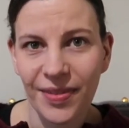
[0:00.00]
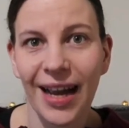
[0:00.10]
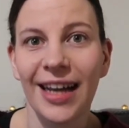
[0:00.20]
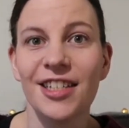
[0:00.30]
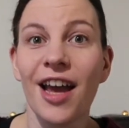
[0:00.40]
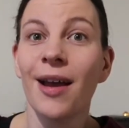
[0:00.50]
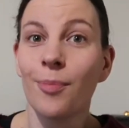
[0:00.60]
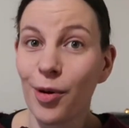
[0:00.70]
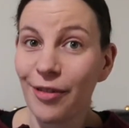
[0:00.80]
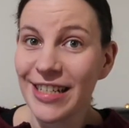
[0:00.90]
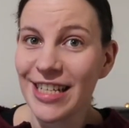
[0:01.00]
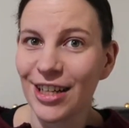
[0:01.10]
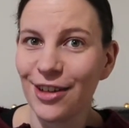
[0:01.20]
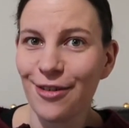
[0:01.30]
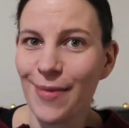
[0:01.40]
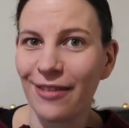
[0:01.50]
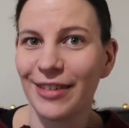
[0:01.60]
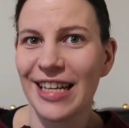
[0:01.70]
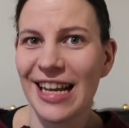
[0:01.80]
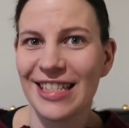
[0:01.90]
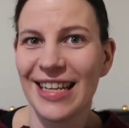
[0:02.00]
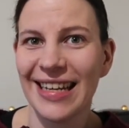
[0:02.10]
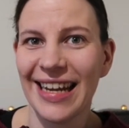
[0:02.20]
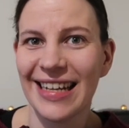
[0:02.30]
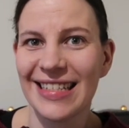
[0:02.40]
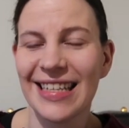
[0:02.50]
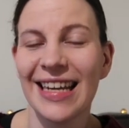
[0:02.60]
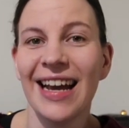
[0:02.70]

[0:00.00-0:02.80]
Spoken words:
and preventing you from having to knit